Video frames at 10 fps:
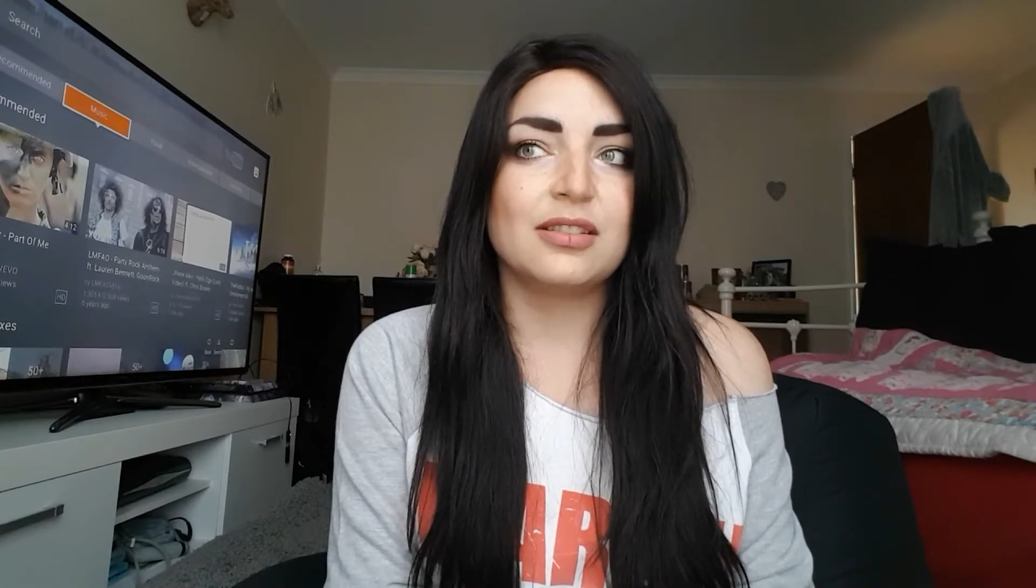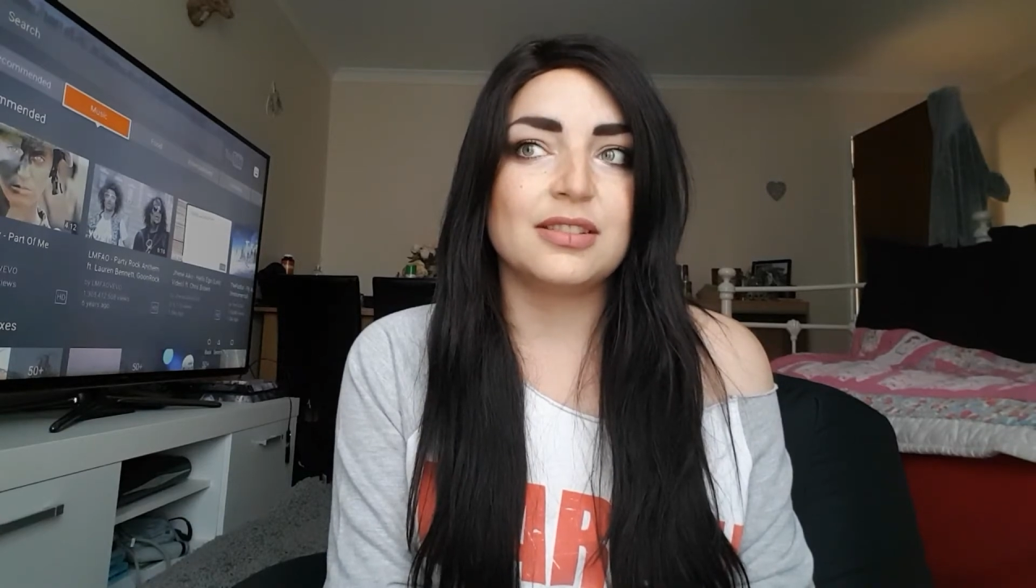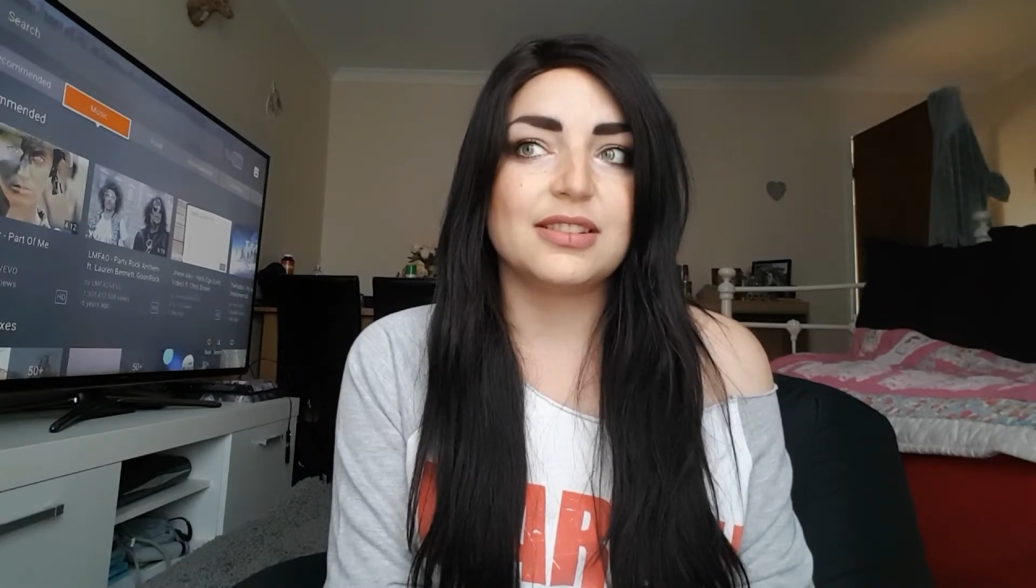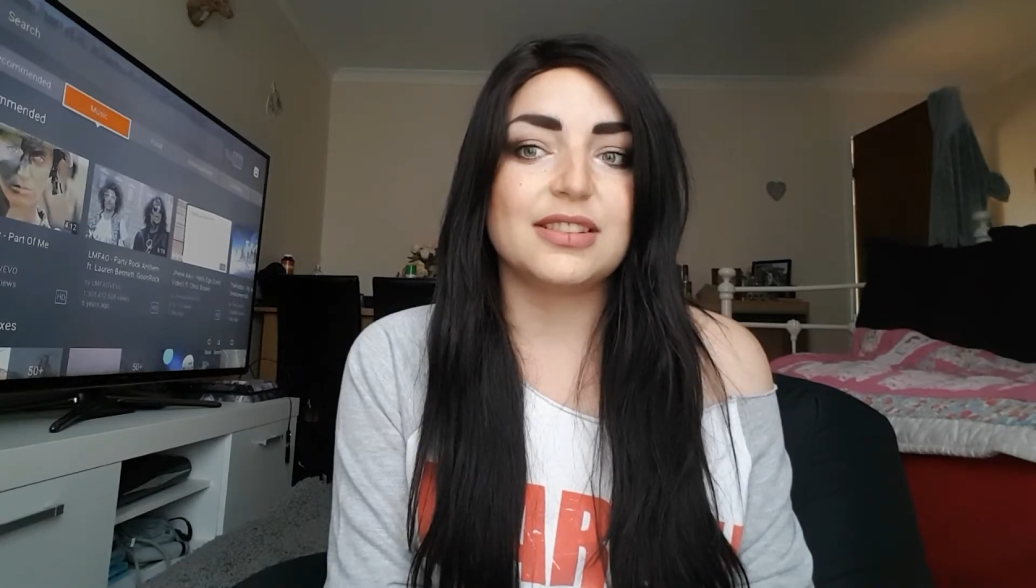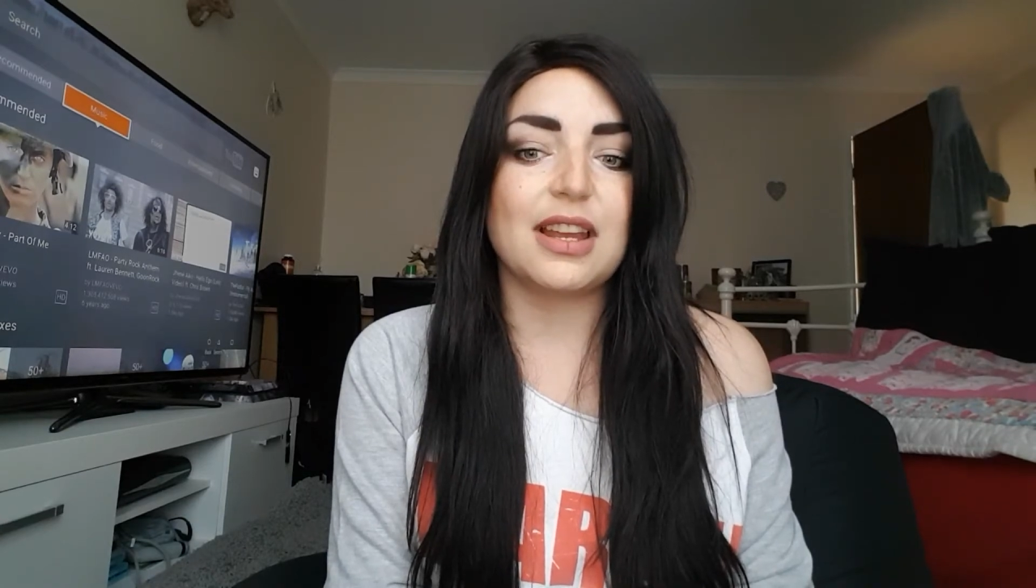
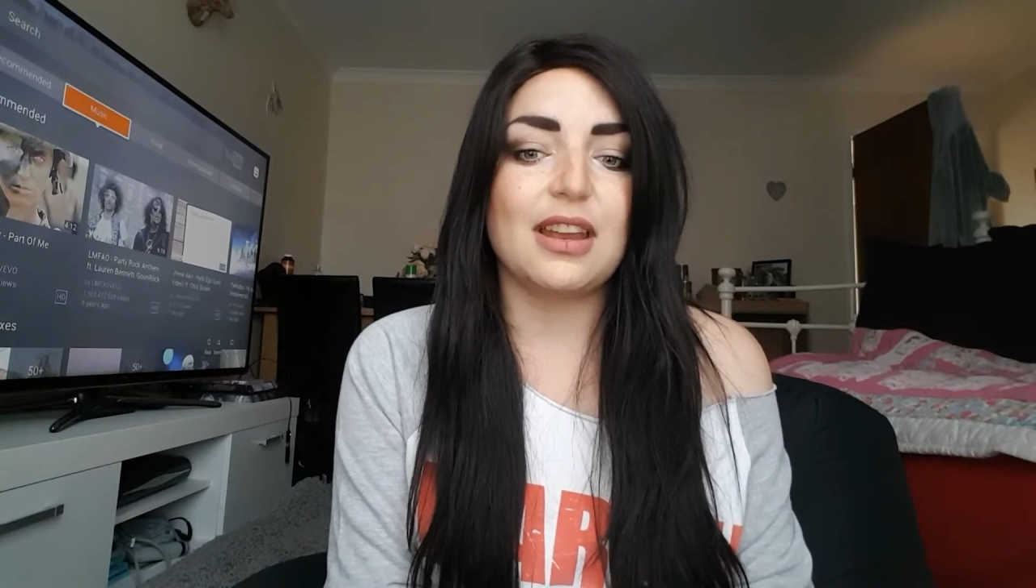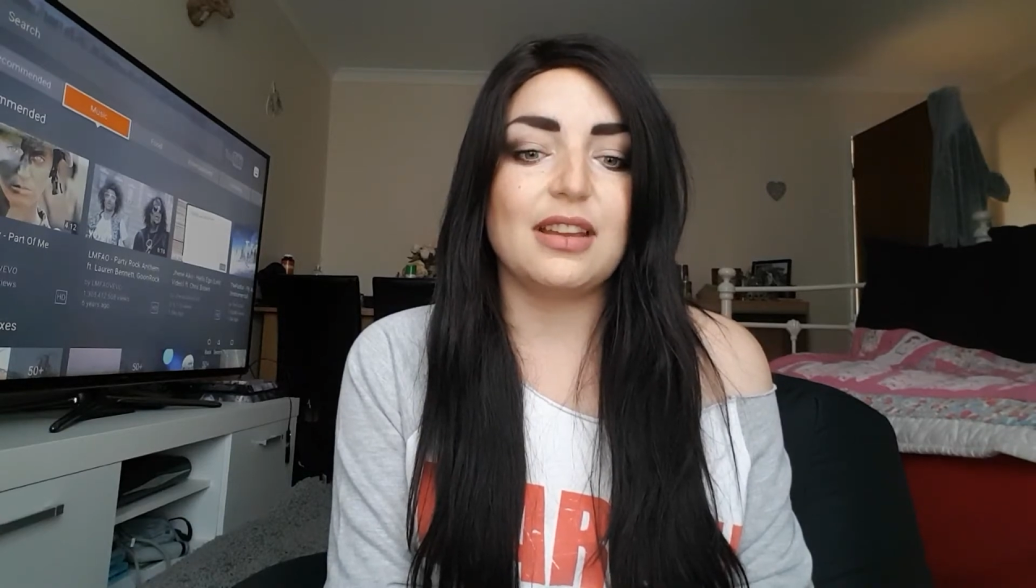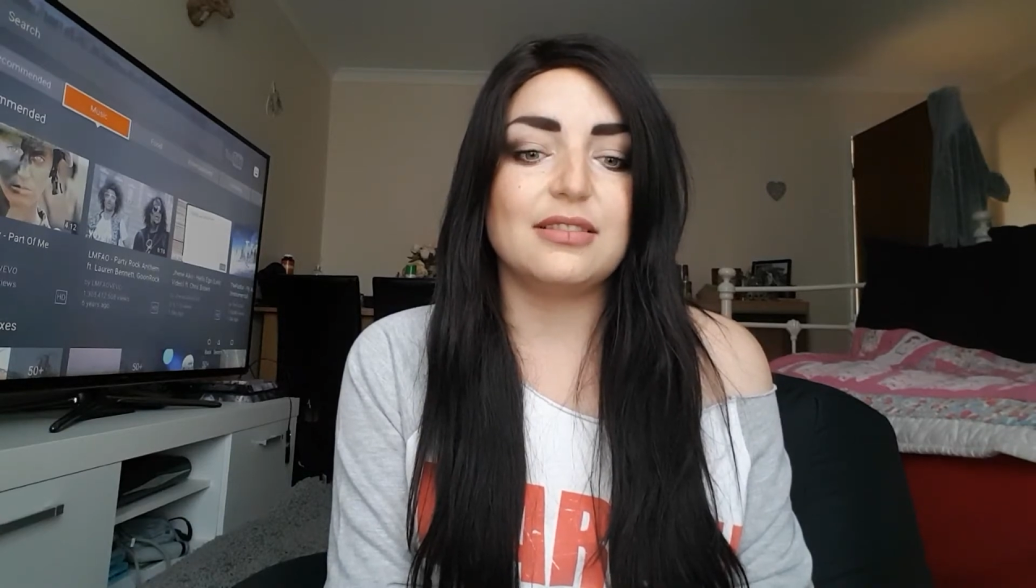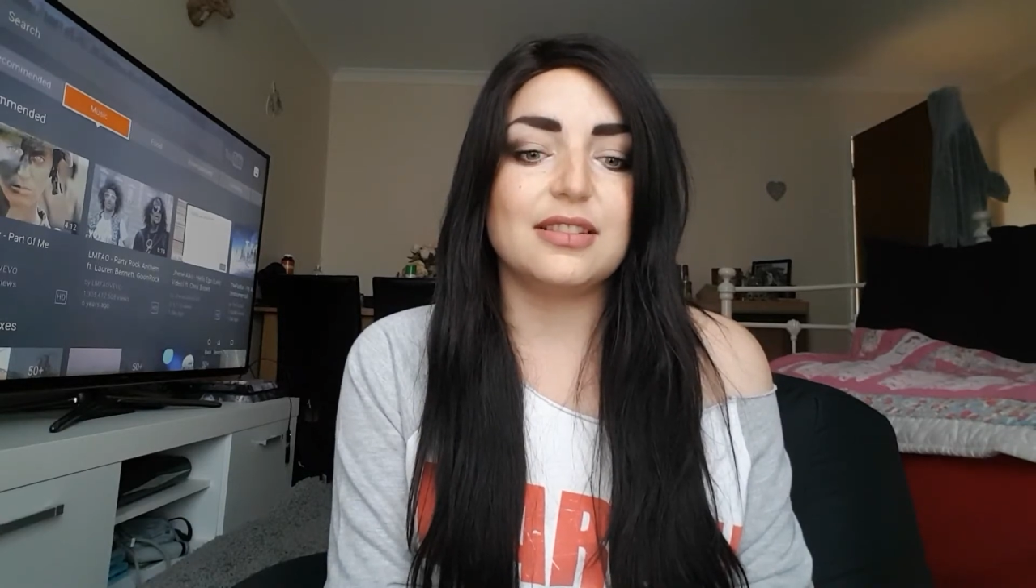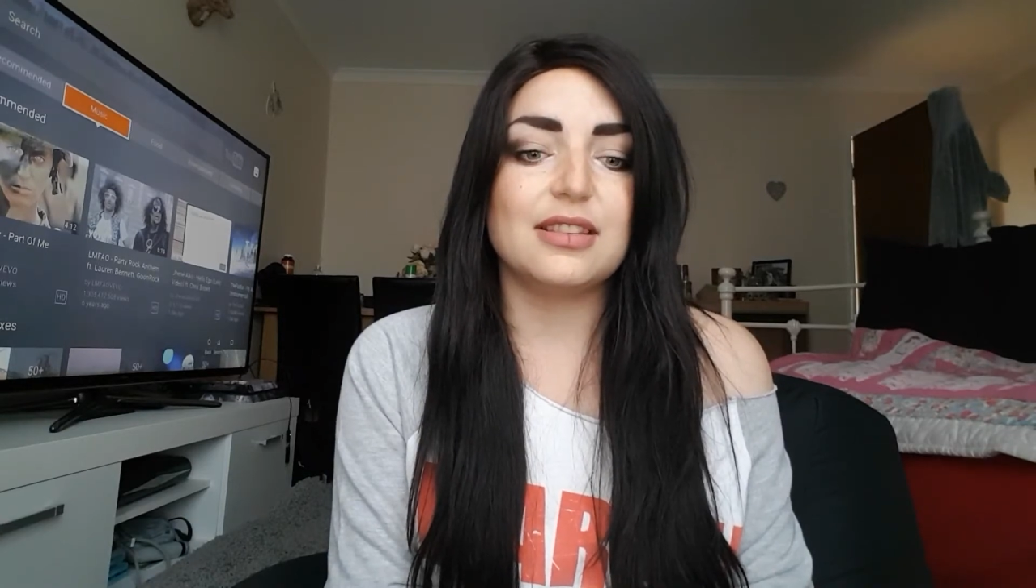
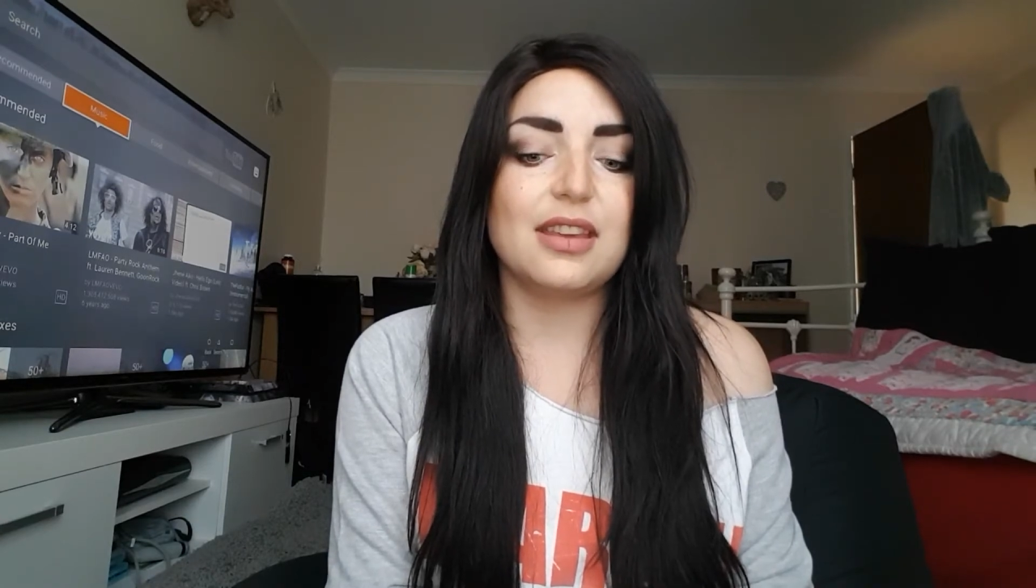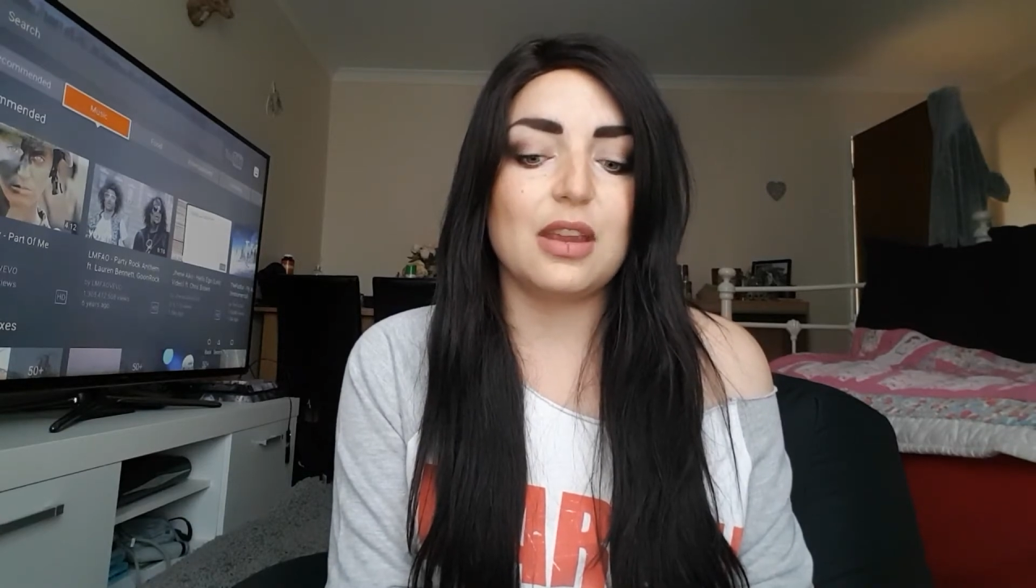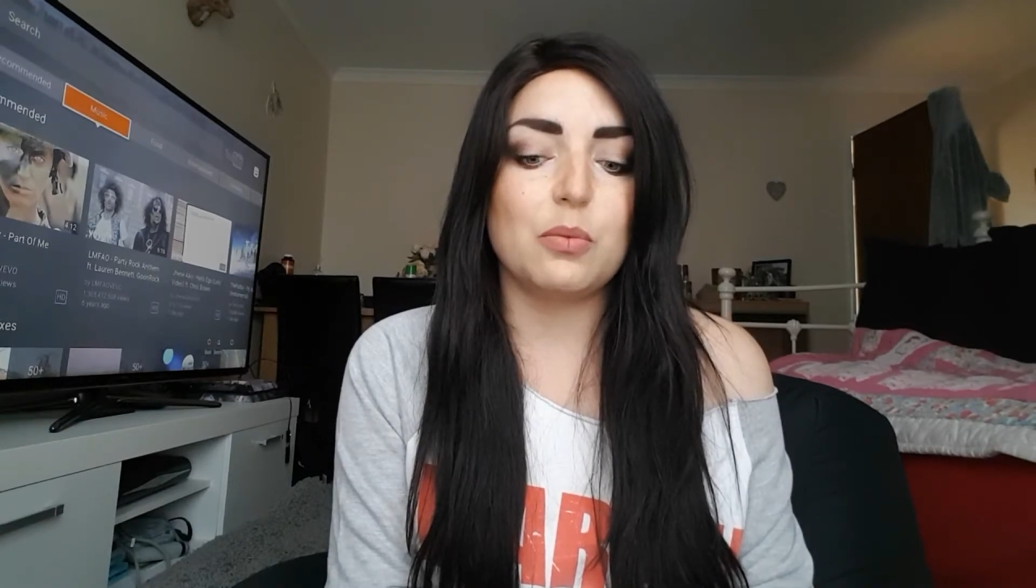said that he